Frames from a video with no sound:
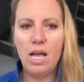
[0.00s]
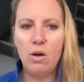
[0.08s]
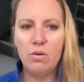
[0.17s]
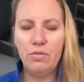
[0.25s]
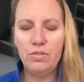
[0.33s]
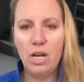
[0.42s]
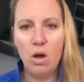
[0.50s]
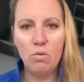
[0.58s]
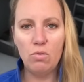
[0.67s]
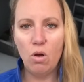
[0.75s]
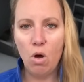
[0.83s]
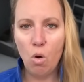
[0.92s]
out of
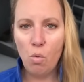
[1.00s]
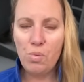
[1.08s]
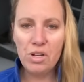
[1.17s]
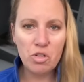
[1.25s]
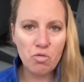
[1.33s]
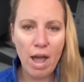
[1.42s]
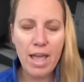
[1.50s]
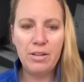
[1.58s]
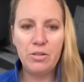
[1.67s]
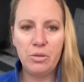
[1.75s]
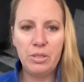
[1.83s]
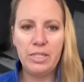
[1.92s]
town open, trying
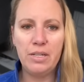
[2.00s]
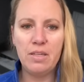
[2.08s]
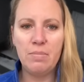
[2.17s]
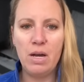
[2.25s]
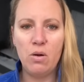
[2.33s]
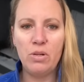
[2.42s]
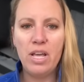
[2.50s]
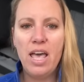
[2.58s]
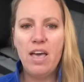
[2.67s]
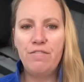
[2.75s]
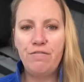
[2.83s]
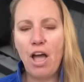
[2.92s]
to clear them out.
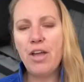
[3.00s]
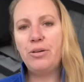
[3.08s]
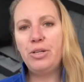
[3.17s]
Fire